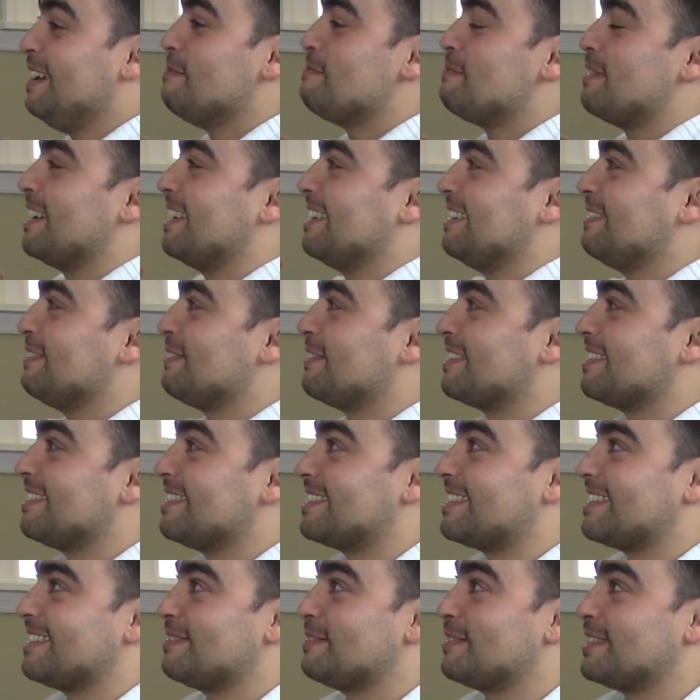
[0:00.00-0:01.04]
But
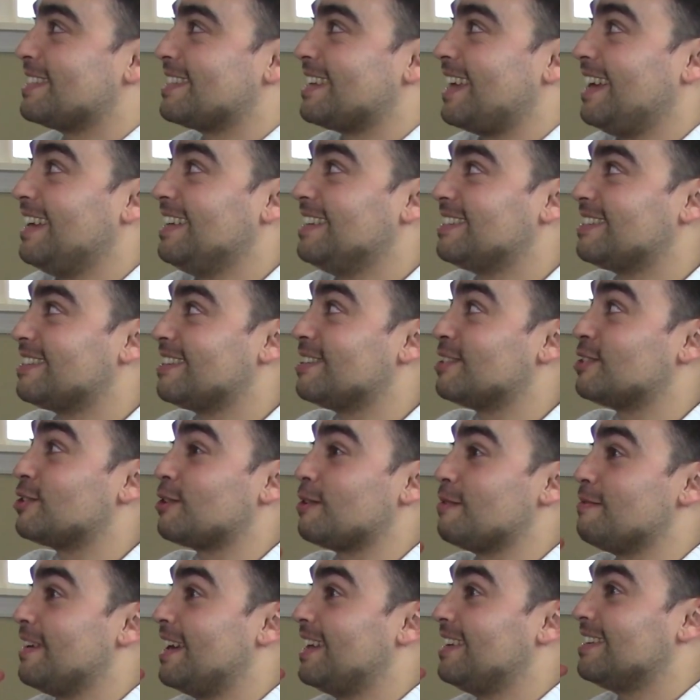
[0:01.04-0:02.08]
besides the
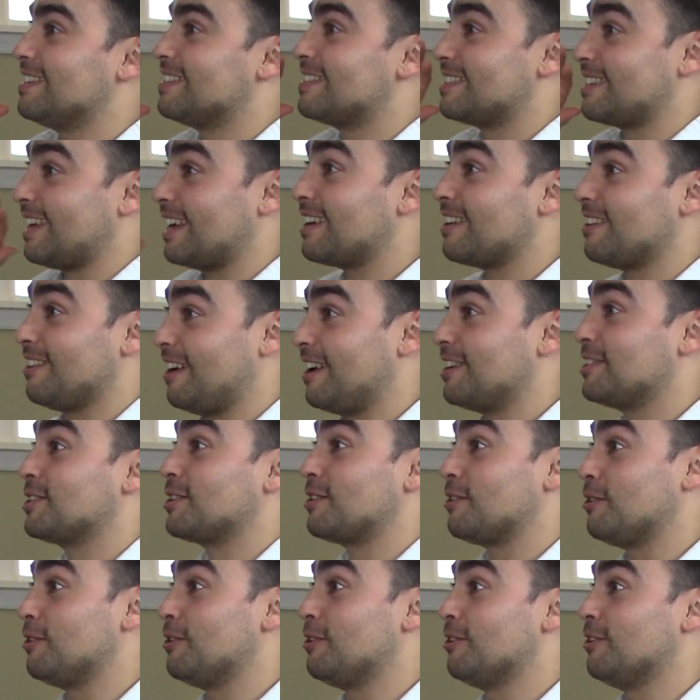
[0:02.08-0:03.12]
tremendous
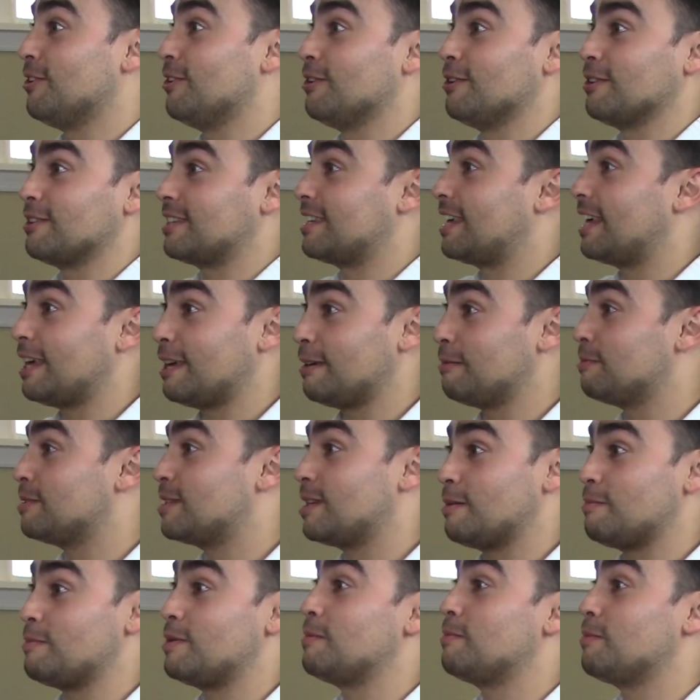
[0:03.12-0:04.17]
psychological games
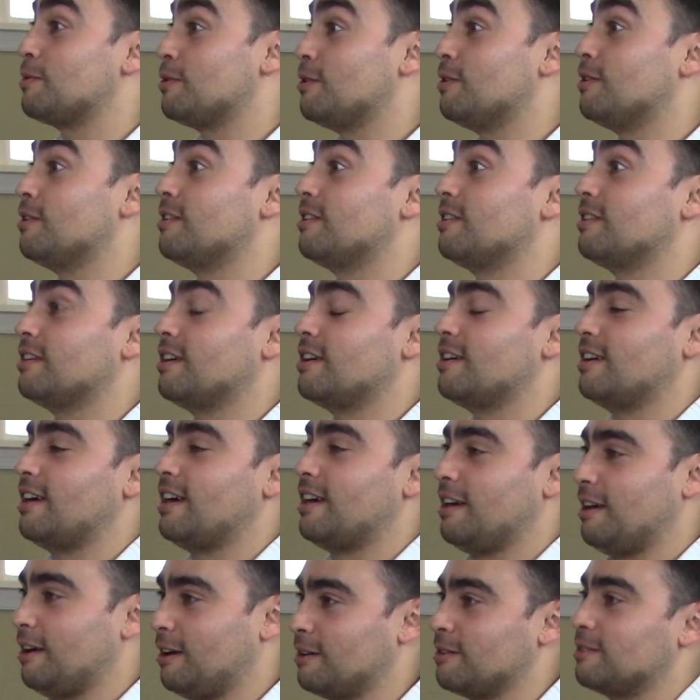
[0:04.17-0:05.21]
that people
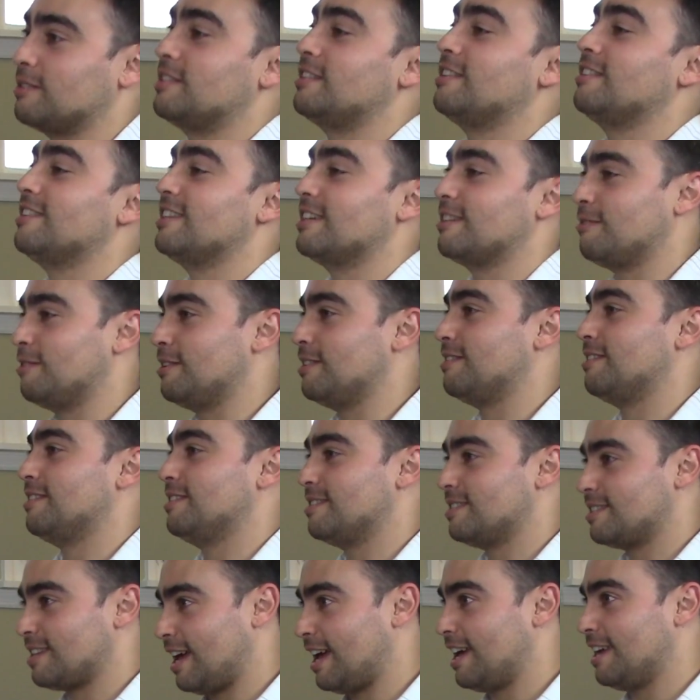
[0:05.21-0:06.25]
are dealing with
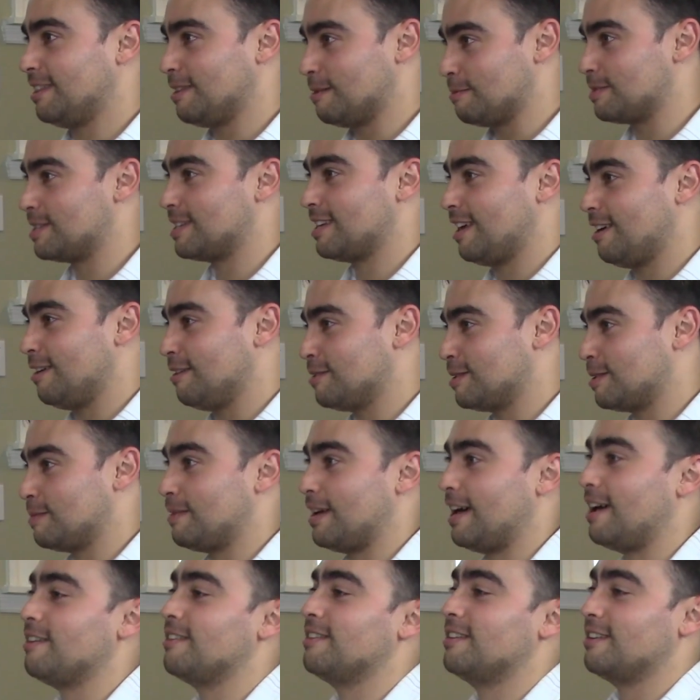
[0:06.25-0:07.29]
inside themselves
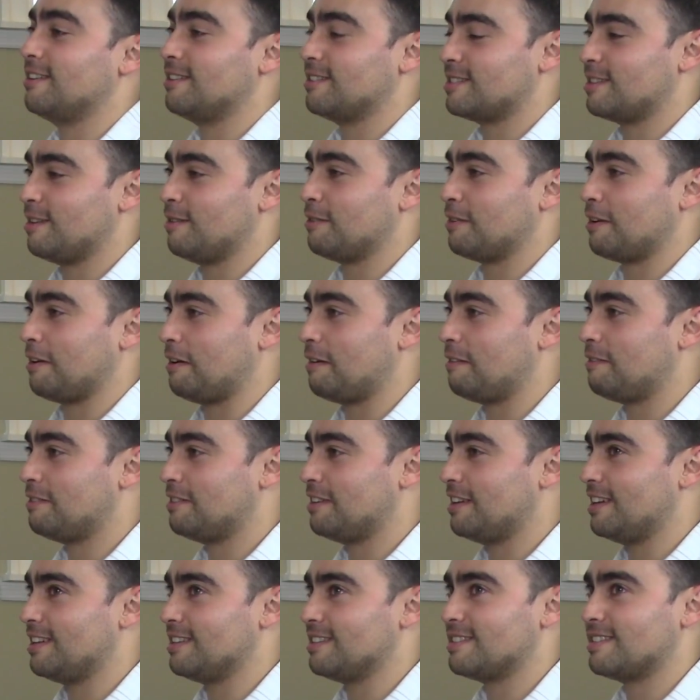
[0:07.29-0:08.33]
about their
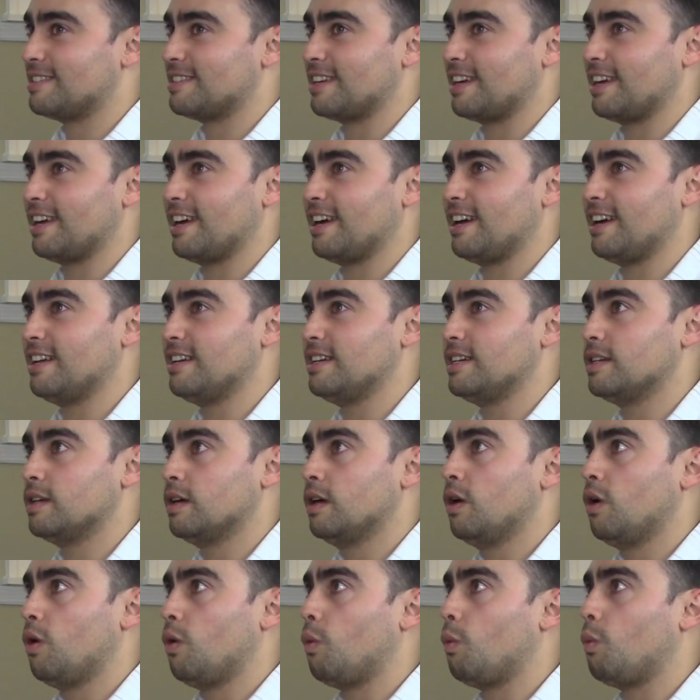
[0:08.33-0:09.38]
self-confidence and
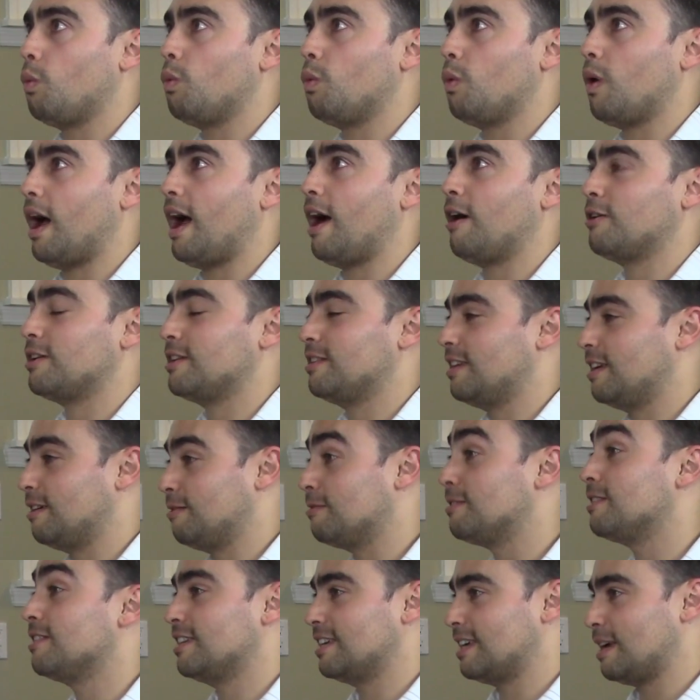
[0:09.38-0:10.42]
how can they
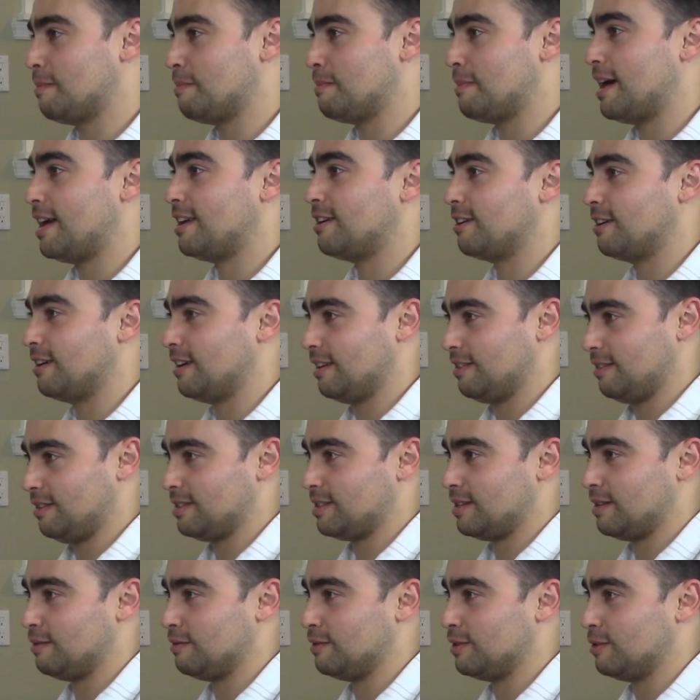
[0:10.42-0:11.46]
really get better at
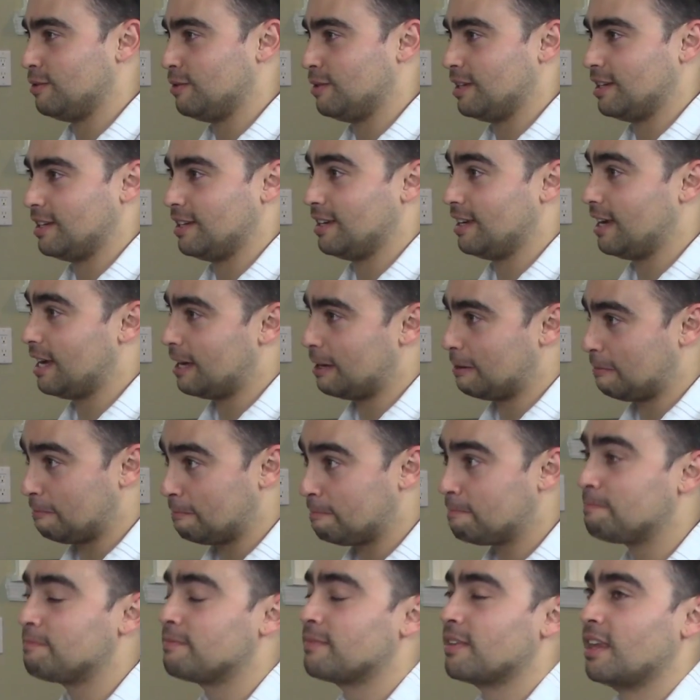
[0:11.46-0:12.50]
this interviewing game,
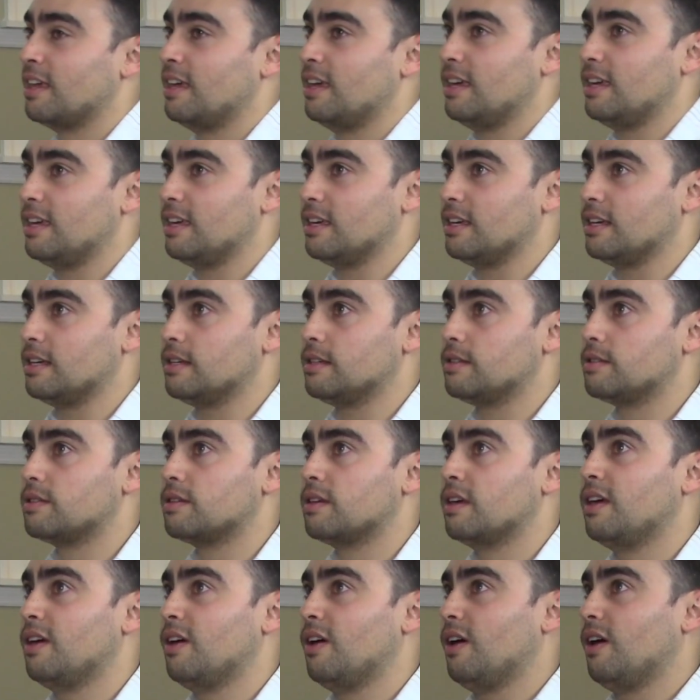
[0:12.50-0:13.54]
is